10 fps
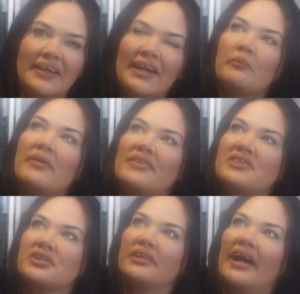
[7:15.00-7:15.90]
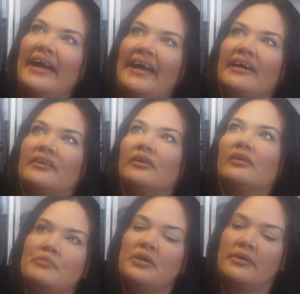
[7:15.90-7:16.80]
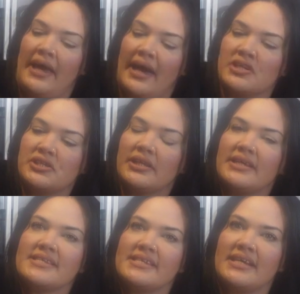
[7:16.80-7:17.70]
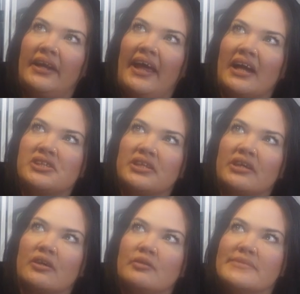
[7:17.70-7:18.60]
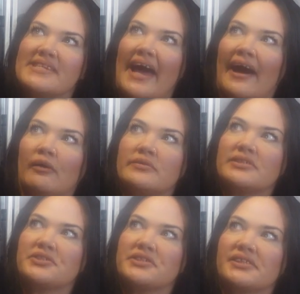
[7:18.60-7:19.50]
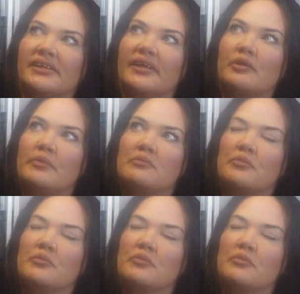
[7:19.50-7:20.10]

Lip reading: Now, with the July handle, you can actually see it actually comes out just a little bit